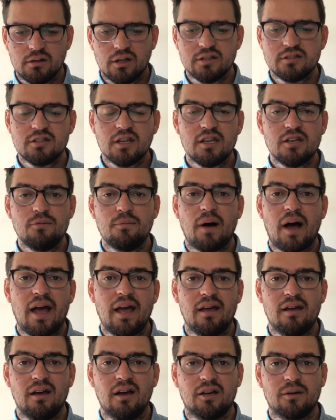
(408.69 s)
Let's say you
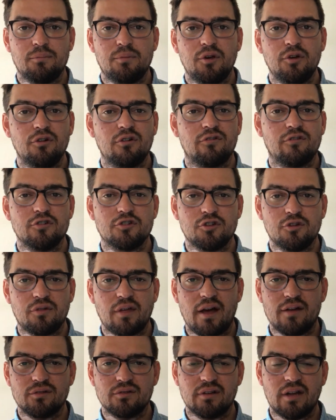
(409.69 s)
buy a computer for
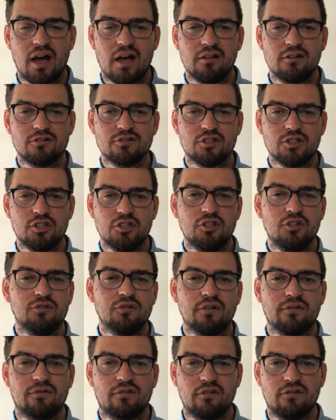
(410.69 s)
$2,000 and you use
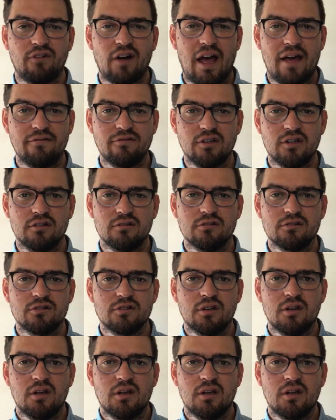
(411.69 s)
it for 5 years.